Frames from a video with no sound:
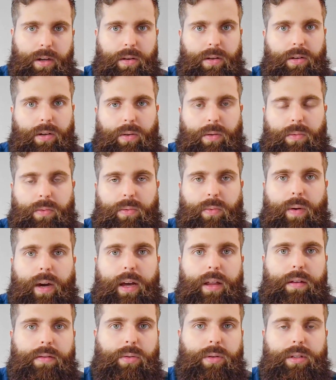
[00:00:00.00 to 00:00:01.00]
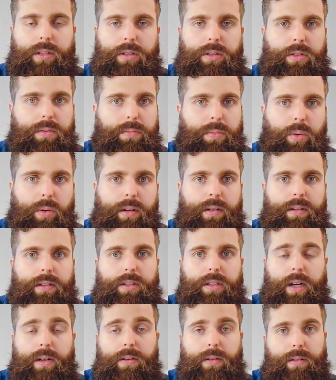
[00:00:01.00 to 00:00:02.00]
you know, why the foreskin is important in
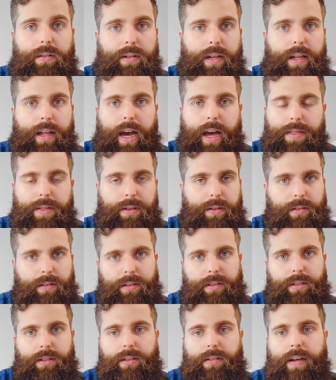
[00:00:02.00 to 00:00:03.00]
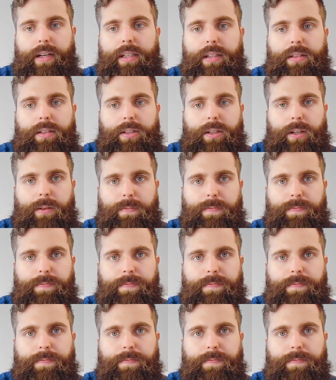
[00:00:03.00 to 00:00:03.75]
general and the ethical considerations here.